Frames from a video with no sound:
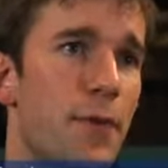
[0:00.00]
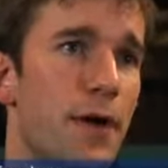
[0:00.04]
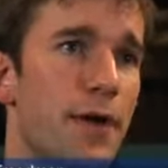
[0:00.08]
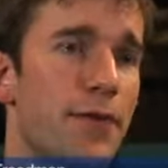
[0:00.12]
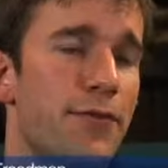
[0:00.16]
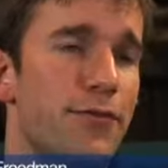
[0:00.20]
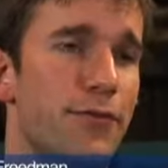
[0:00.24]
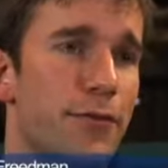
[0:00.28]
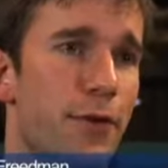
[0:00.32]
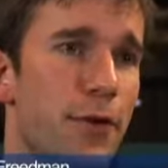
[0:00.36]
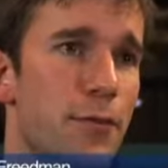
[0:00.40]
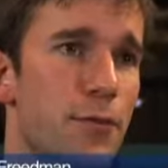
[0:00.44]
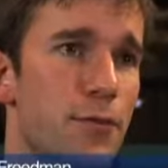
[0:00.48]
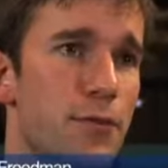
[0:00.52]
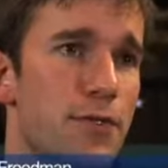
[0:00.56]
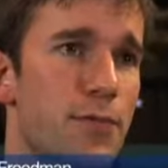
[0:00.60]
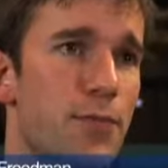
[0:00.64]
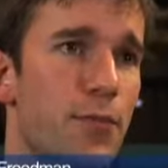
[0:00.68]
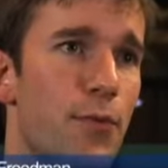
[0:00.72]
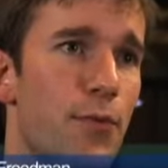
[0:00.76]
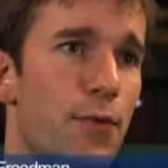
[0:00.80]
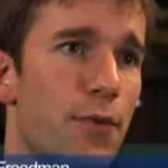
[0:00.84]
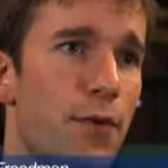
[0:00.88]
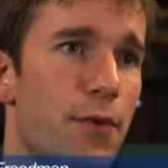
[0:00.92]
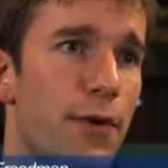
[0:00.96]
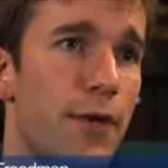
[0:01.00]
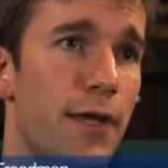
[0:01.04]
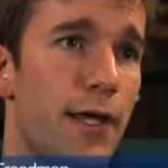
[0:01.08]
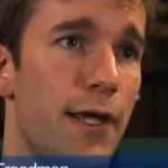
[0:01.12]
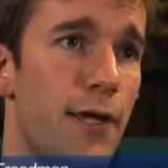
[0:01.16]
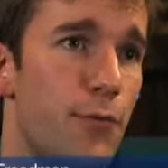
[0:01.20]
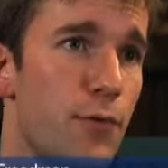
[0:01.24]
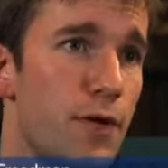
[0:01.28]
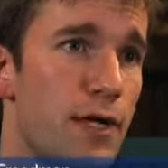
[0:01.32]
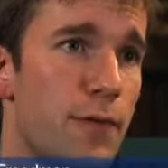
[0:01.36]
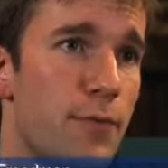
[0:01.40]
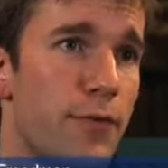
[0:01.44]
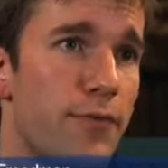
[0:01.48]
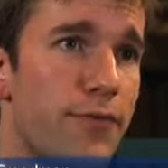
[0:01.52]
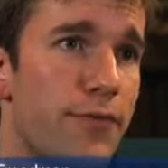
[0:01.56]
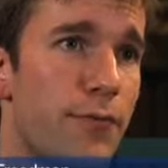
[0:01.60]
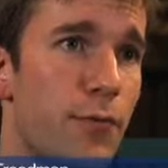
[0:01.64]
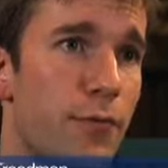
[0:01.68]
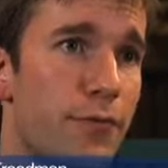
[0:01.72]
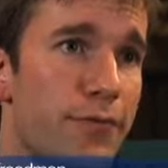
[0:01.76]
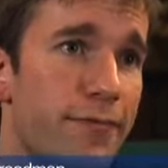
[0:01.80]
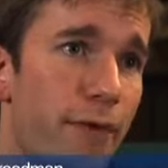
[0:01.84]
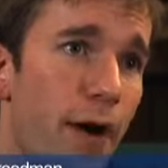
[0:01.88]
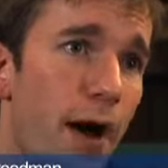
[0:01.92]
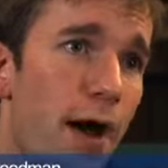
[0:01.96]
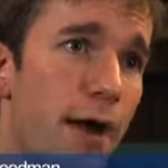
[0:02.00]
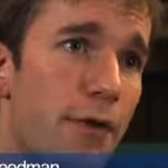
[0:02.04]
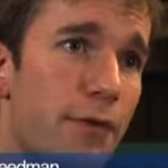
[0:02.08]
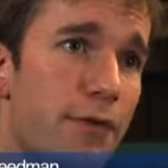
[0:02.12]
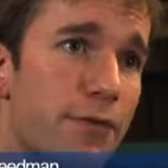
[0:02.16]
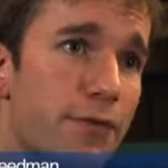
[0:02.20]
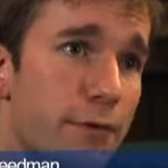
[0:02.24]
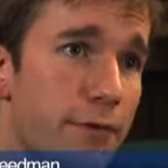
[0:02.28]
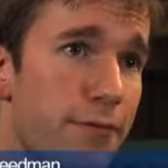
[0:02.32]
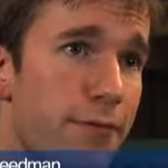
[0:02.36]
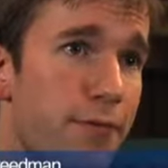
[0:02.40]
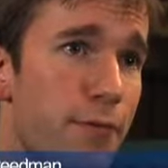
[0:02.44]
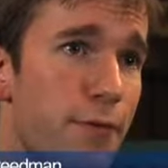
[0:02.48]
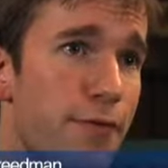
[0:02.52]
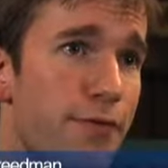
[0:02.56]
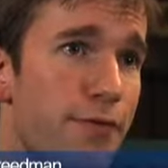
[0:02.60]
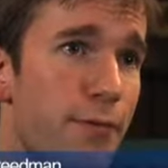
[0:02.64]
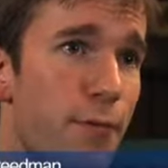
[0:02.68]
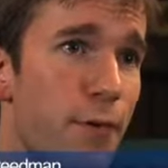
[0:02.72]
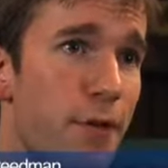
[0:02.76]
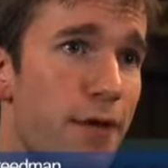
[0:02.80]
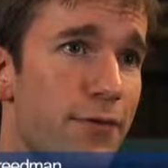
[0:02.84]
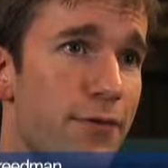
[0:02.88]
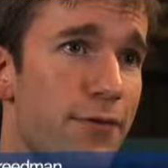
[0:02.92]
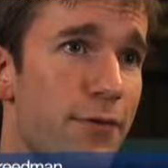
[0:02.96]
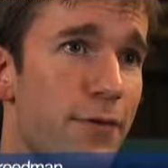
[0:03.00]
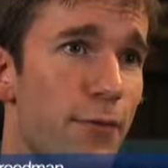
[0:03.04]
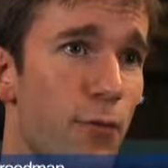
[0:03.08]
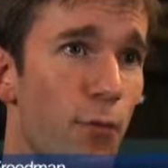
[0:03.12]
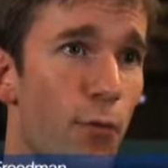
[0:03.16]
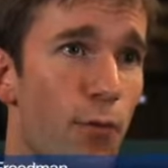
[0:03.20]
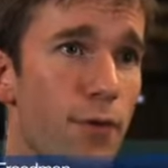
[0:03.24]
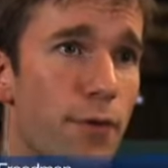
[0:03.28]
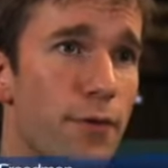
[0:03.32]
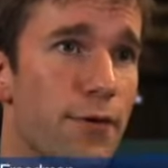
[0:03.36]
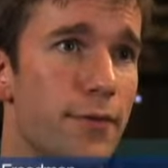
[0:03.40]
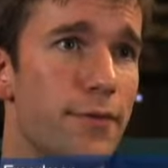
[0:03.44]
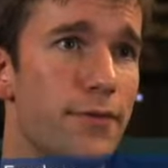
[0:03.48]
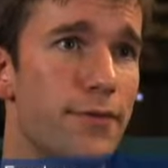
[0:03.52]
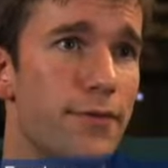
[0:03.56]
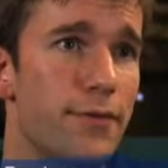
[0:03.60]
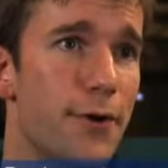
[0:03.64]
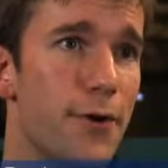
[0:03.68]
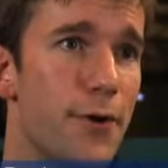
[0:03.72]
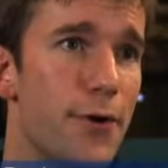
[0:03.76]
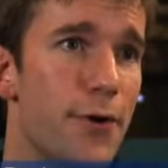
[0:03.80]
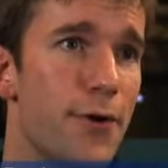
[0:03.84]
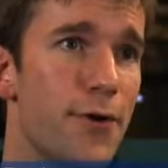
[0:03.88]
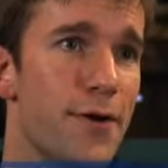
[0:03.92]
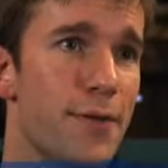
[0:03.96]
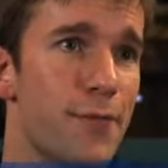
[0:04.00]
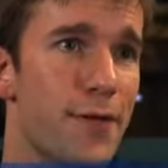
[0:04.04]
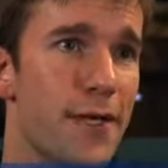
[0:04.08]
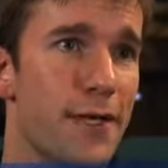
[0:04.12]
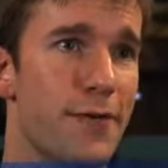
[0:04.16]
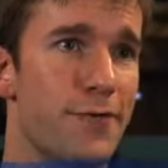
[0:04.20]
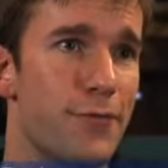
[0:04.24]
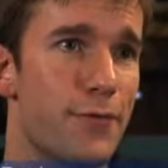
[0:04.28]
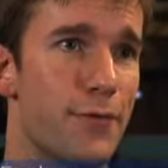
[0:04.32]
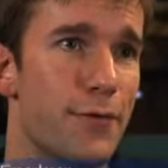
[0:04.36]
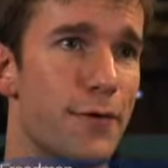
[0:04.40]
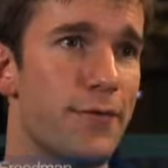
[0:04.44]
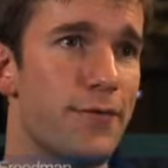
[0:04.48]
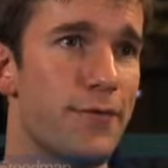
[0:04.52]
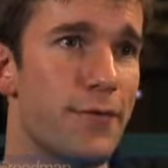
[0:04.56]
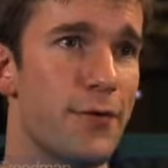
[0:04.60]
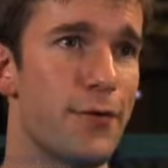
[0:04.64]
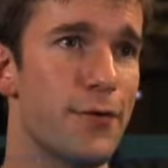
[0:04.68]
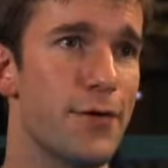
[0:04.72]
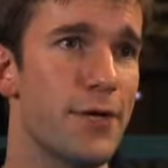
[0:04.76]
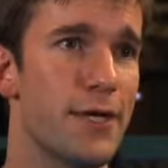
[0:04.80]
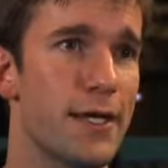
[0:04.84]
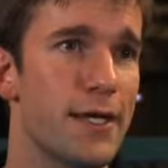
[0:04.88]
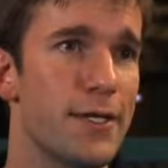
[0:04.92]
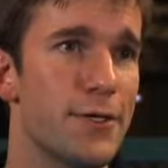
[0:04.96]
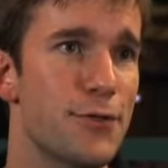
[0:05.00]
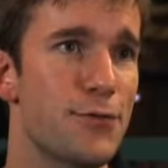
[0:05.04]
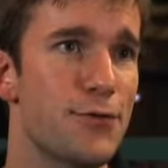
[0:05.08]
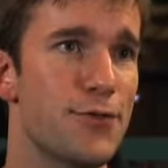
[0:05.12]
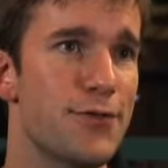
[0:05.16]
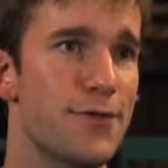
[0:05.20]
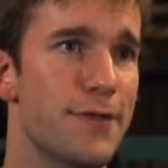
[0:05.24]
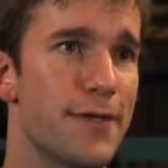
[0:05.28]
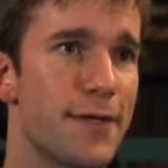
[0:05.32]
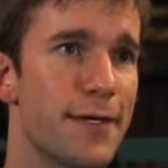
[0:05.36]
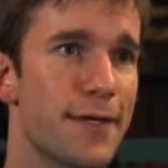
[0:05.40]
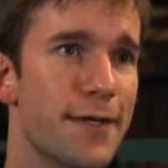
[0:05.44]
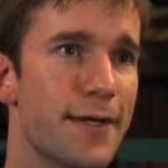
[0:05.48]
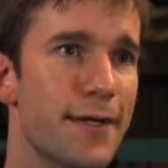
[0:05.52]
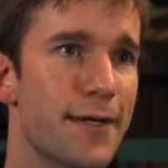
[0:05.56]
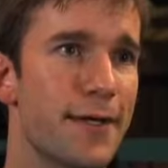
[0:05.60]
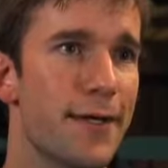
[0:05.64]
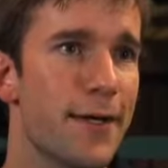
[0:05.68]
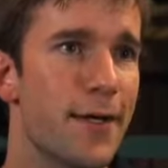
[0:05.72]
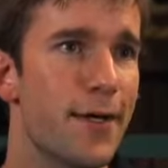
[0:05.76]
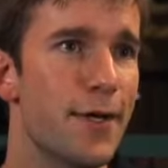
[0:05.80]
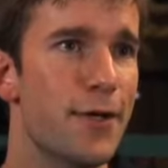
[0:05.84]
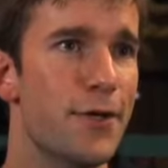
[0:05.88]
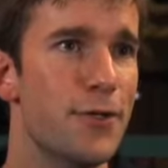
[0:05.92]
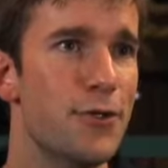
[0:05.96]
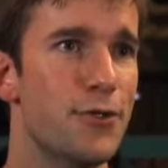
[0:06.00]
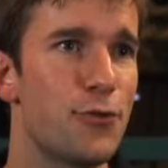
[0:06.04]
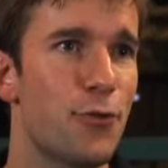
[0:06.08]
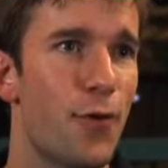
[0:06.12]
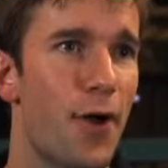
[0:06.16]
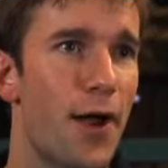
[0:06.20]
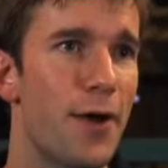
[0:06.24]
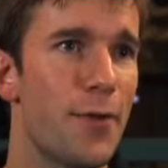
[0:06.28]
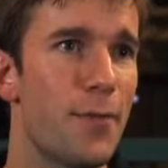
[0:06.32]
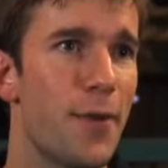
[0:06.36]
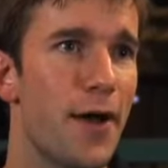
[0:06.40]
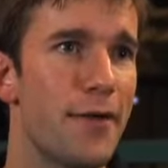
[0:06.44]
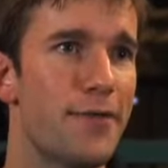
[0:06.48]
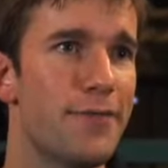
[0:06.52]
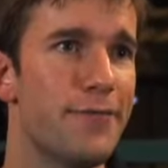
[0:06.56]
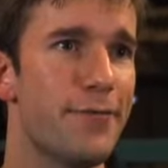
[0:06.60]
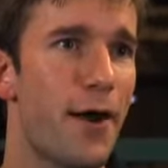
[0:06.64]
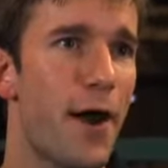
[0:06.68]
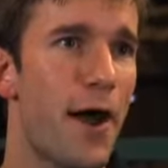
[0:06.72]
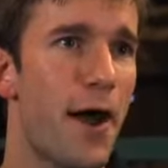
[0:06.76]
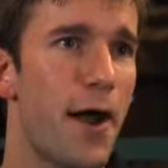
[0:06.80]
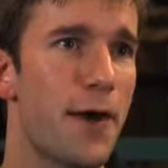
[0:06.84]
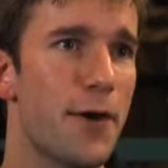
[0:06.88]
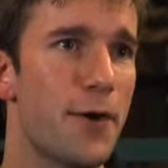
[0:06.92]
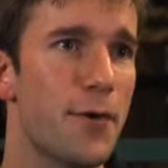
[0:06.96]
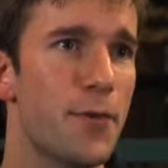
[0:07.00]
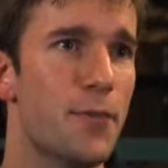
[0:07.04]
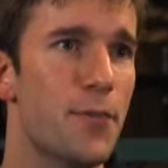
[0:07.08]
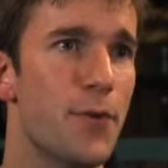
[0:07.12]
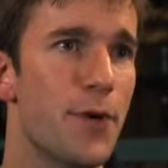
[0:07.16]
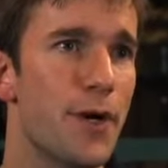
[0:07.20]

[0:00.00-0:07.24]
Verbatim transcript: My son was born a week before finals our first semester at Wharton, so it made for a very interesting trial by fire.